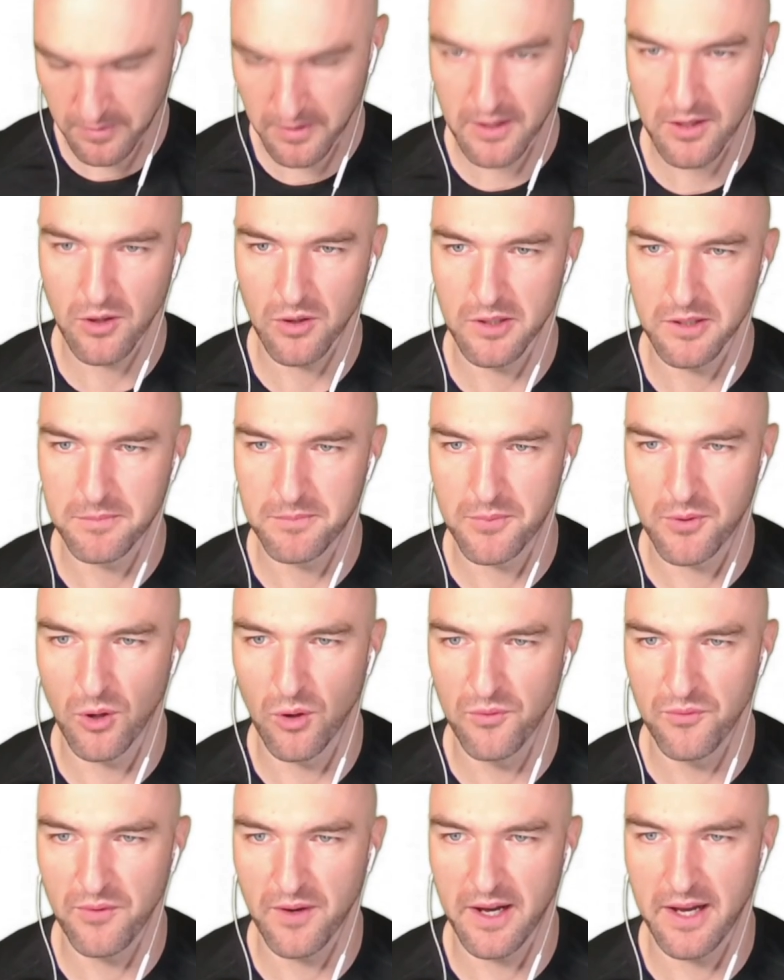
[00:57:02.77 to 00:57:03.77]
call it
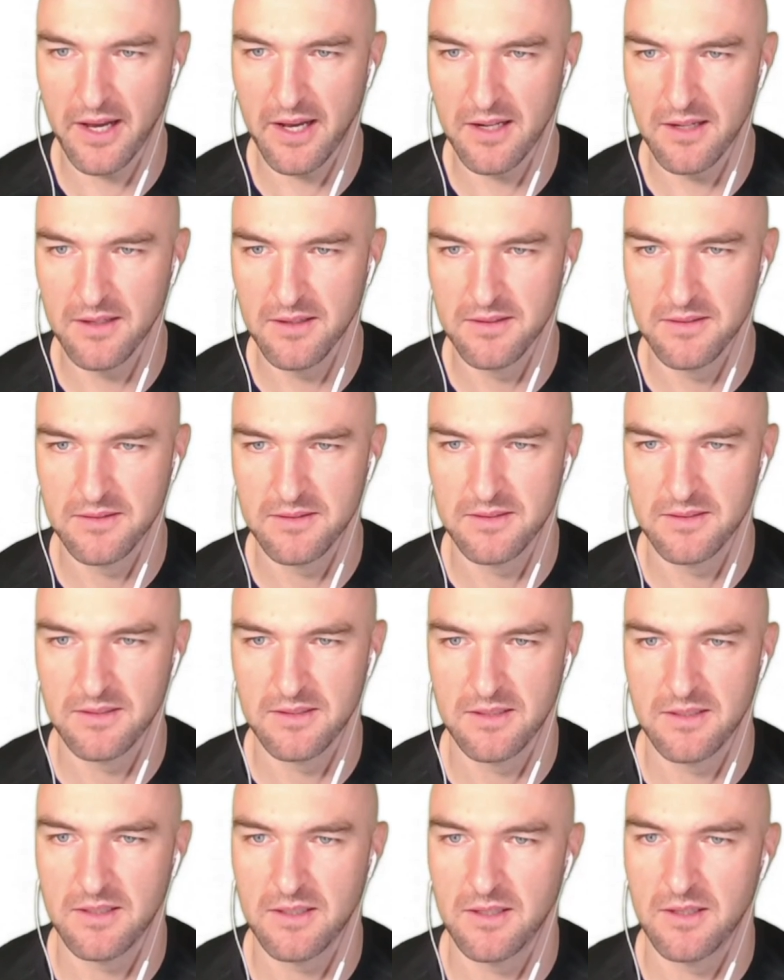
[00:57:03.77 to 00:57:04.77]
profile,
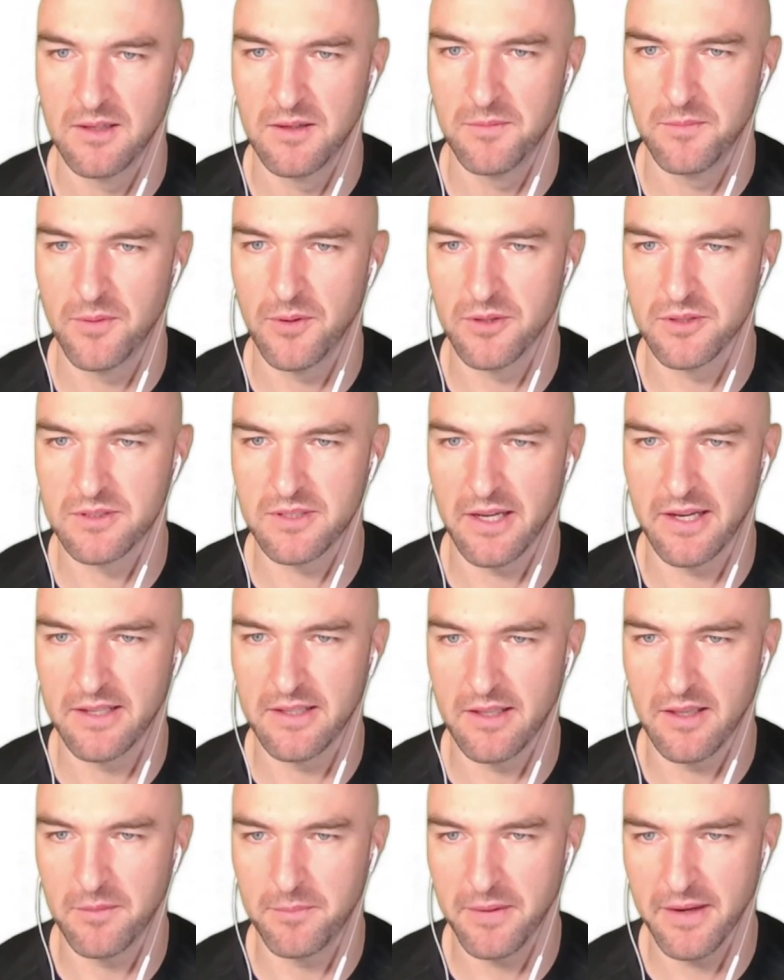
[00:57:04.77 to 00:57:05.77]
pos
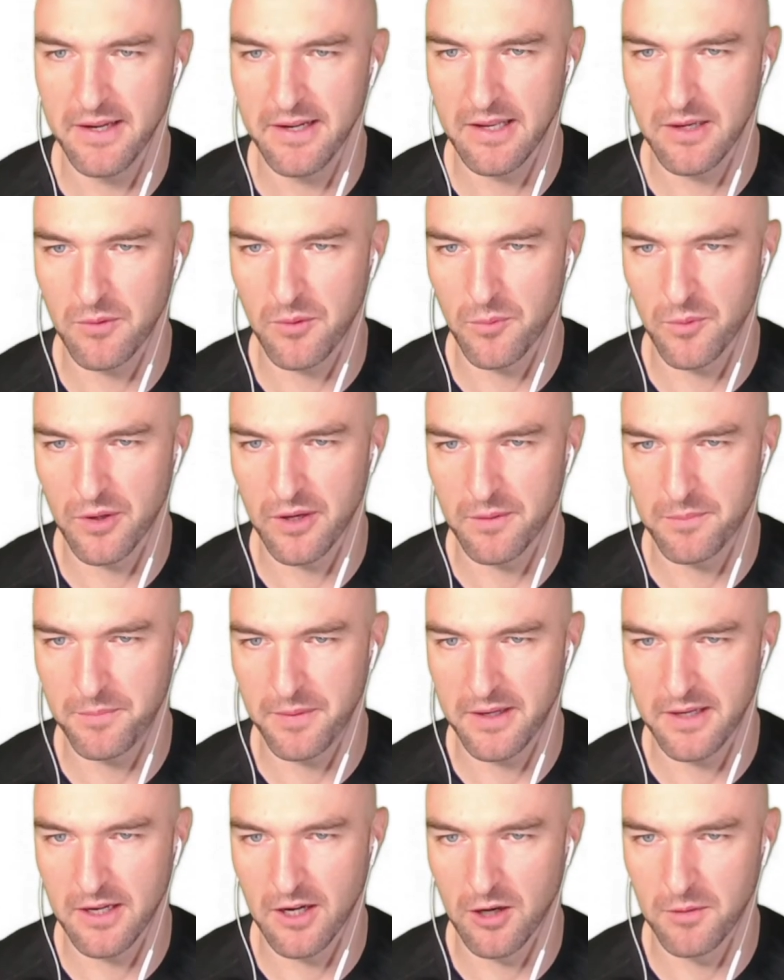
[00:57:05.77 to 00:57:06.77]
nd bin, and we want to
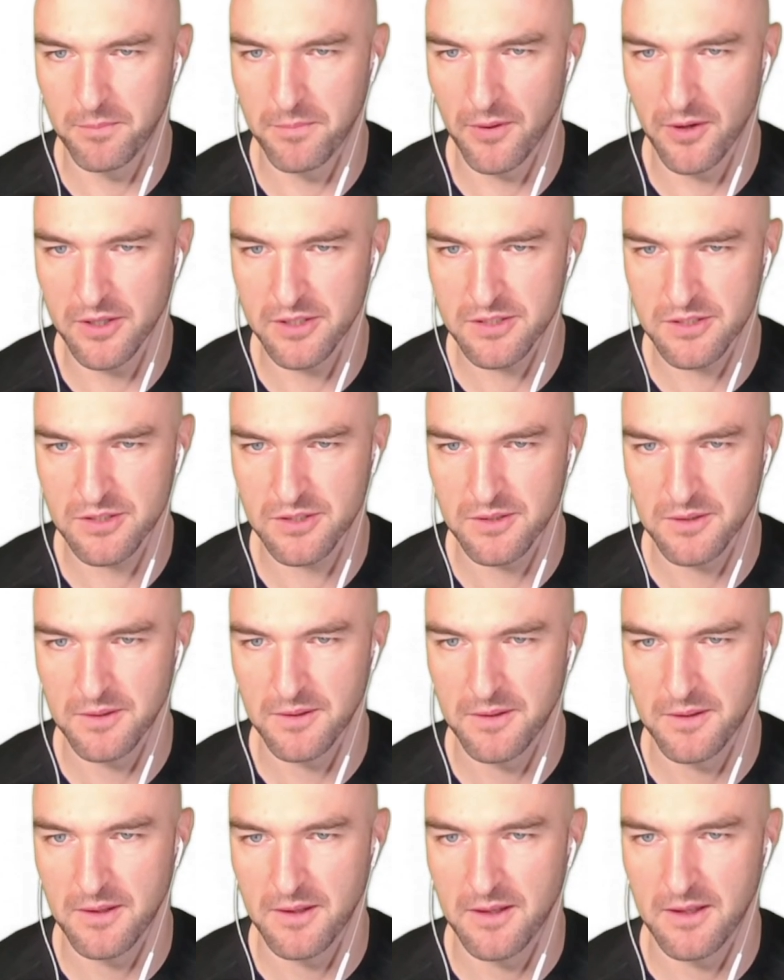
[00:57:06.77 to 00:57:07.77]
bin our boss,
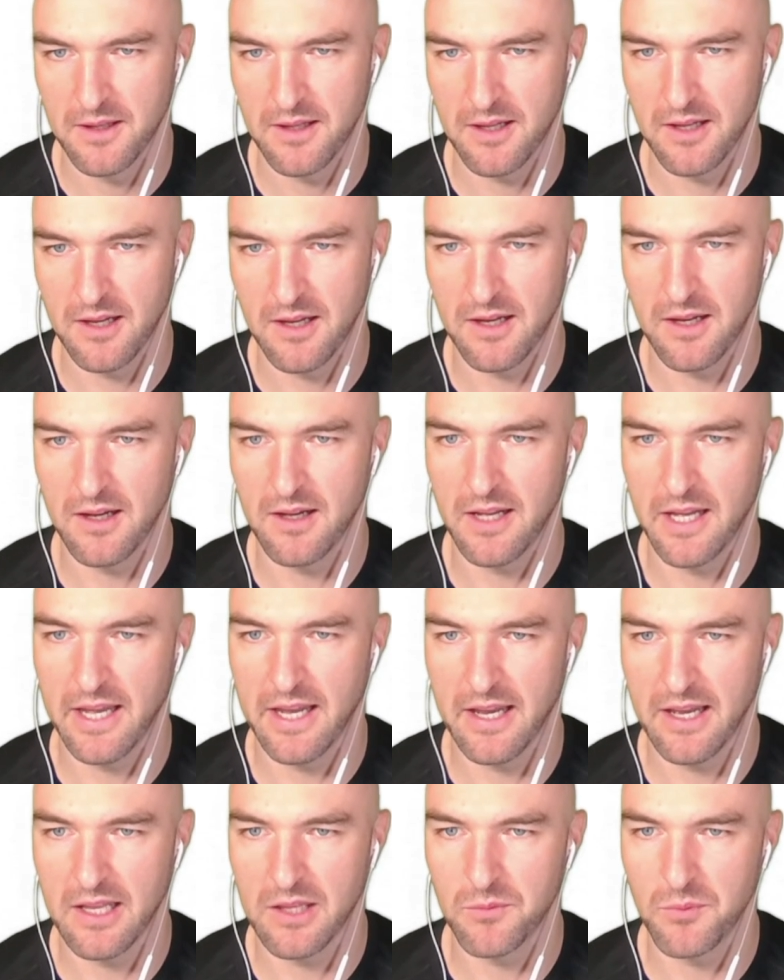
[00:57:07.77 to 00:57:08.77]

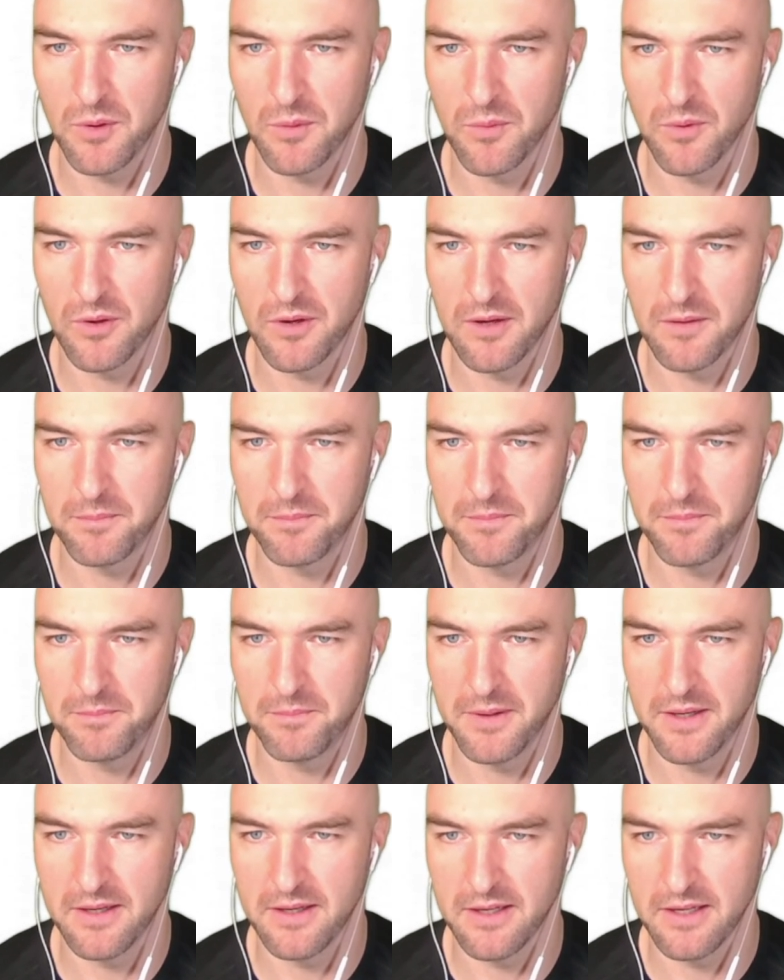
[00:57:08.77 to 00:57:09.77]
and we want to
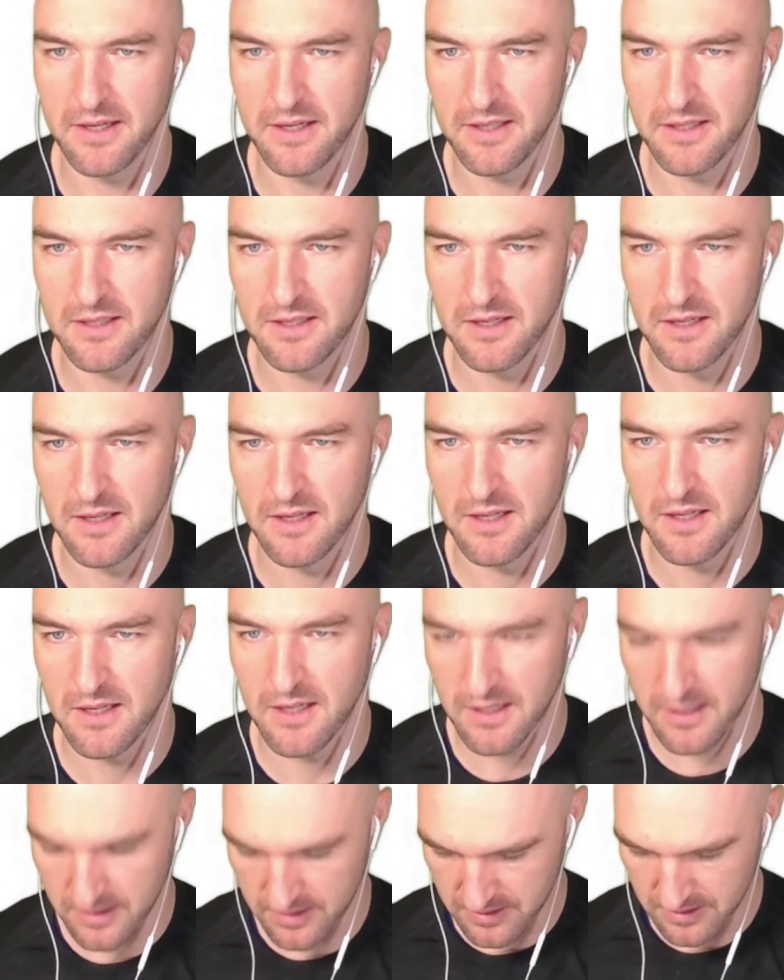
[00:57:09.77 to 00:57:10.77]
bin it
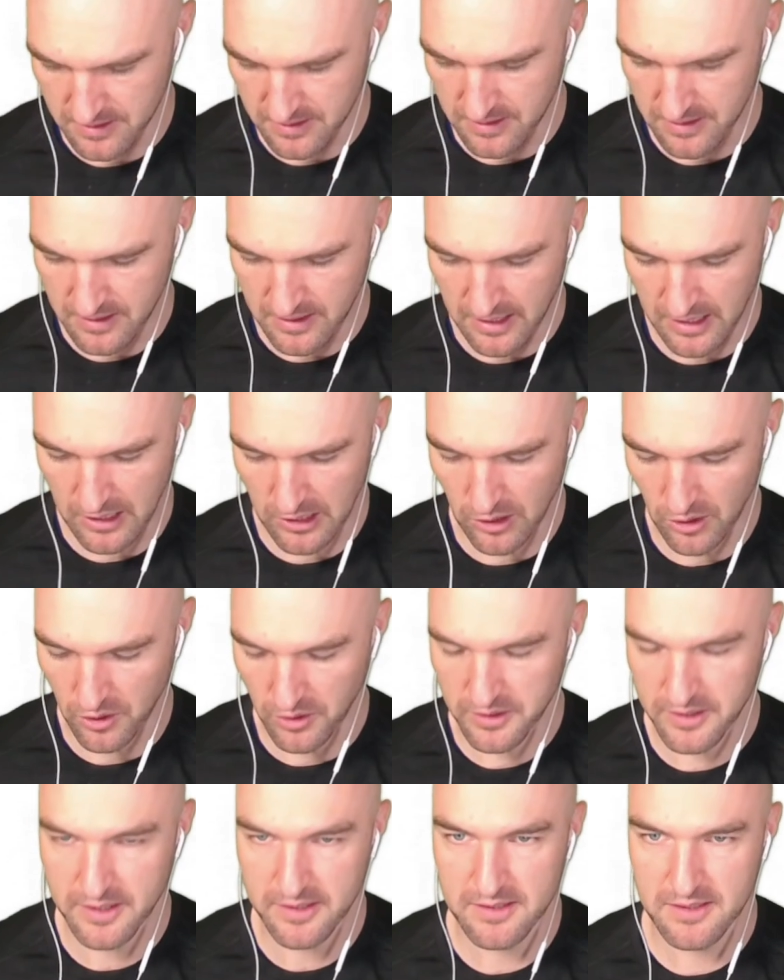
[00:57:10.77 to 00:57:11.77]

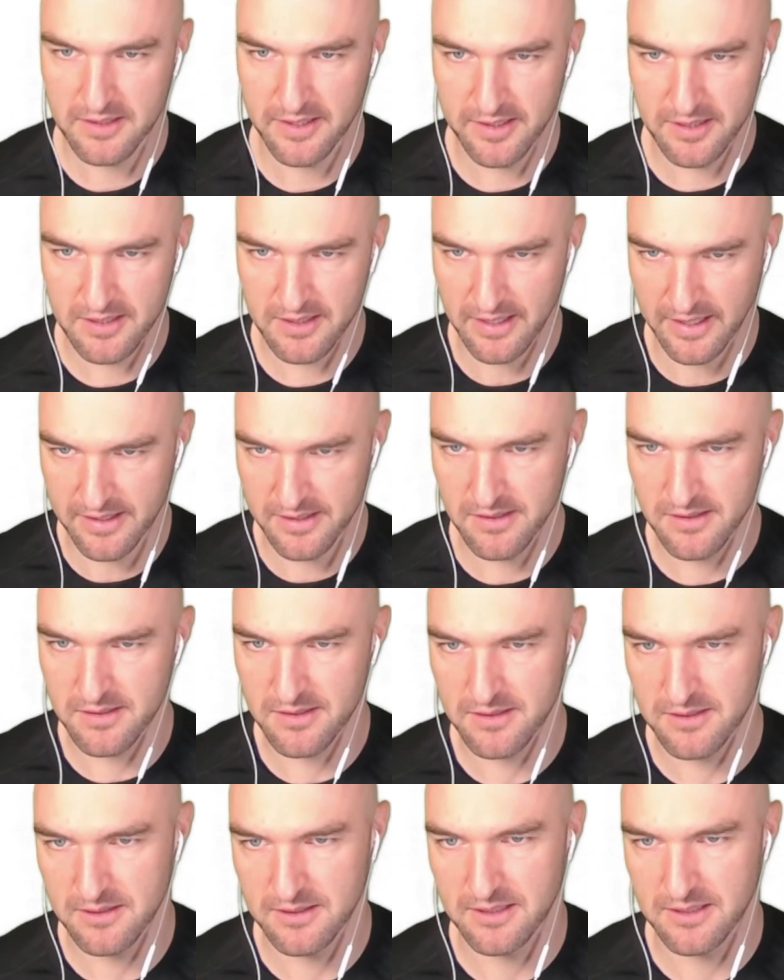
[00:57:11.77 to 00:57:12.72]
along this distance.